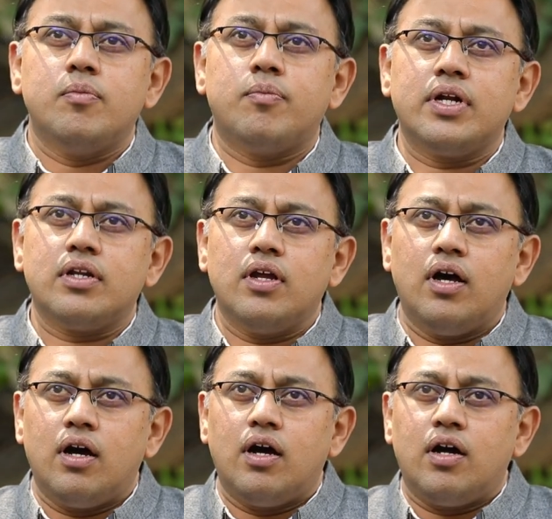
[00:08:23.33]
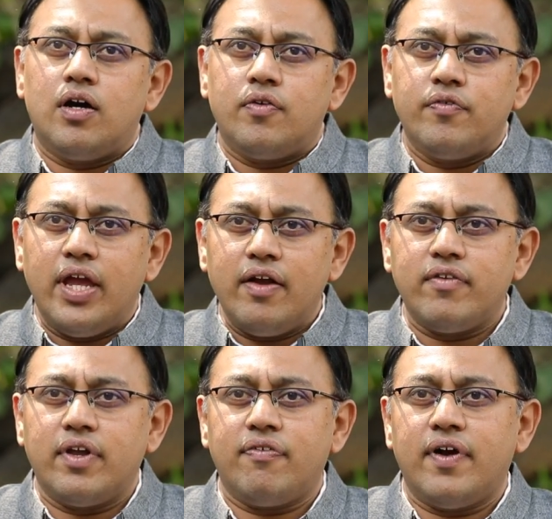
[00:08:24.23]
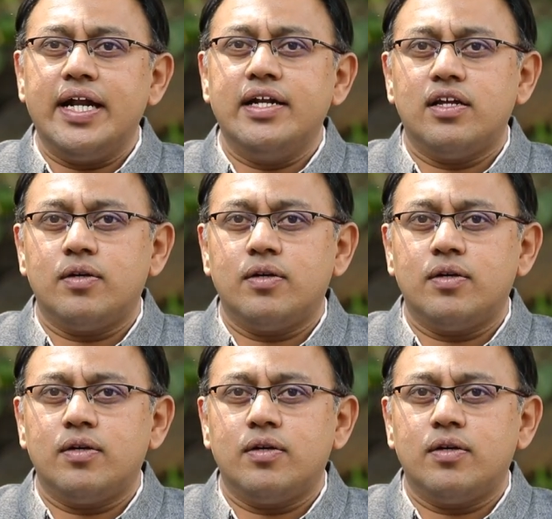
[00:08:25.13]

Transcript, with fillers: but uh, we have defined